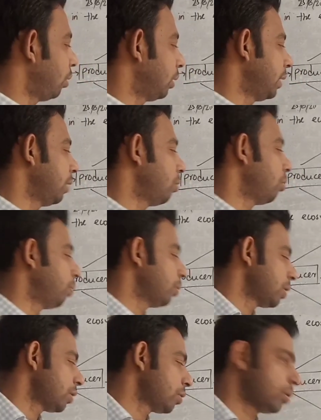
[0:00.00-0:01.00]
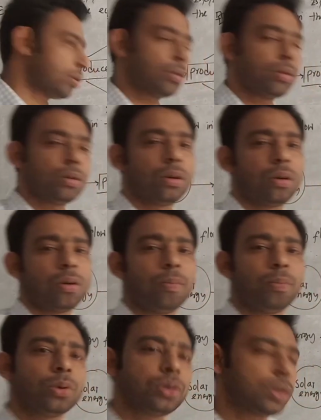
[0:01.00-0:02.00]
the decomposers also
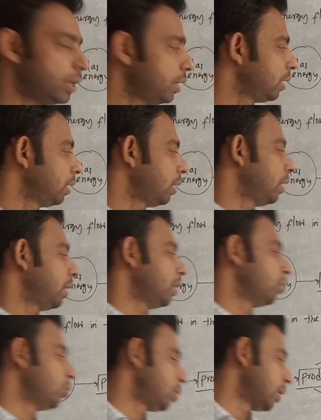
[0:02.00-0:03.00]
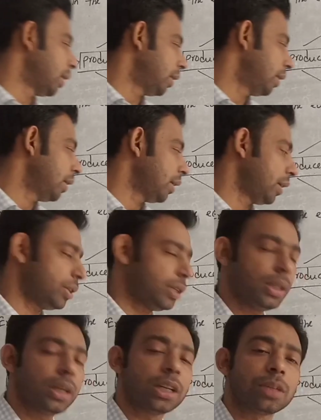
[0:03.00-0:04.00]
compostly use the energy in
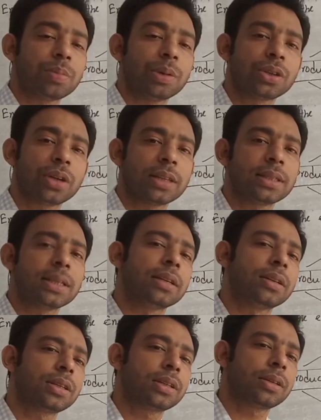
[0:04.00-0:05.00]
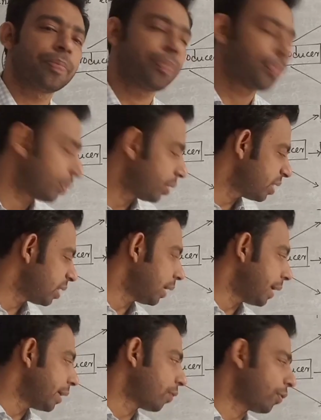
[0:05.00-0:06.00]
the respiration as heat. This is the
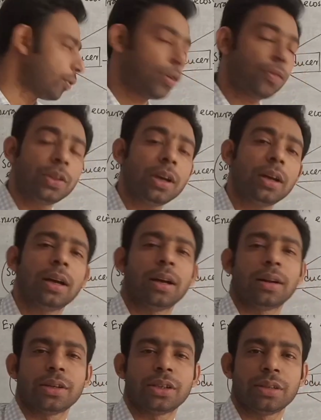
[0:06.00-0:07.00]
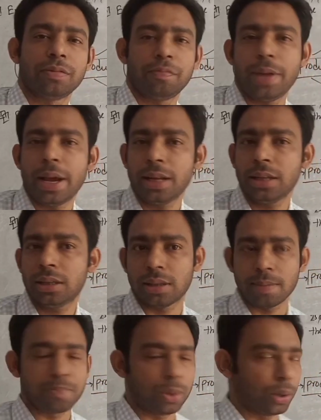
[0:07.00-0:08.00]
linear flow of the energy. Very
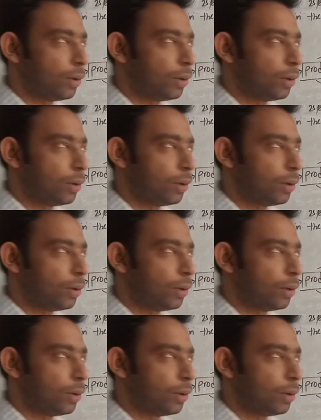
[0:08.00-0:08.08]
simple,